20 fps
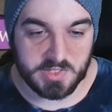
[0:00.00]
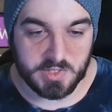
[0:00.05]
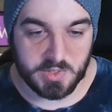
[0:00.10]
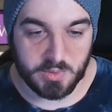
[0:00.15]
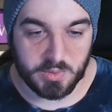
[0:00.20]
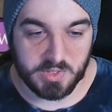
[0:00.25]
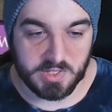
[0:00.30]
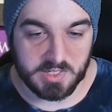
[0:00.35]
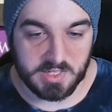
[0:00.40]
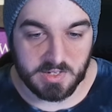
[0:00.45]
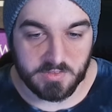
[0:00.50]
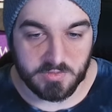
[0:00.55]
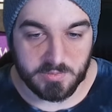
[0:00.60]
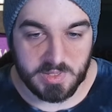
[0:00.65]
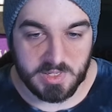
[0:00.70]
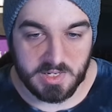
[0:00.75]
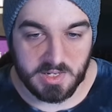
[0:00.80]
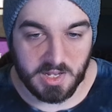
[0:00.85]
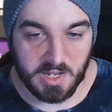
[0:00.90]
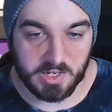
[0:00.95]
you can get from
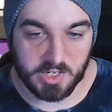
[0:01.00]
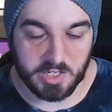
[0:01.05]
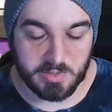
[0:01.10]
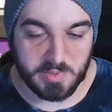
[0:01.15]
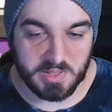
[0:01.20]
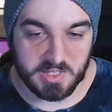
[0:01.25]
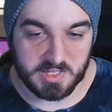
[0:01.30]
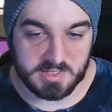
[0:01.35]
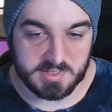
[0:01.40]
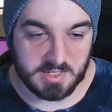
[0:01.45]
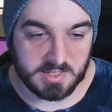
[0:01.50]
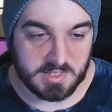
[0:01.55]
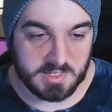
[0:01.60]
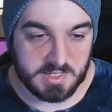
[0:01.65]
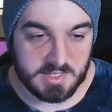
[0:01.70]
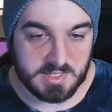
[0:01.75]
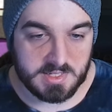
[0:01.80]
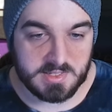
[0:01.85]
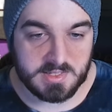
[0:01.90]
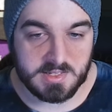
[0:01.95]
here are going to be things like
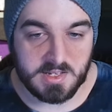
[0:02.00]
these.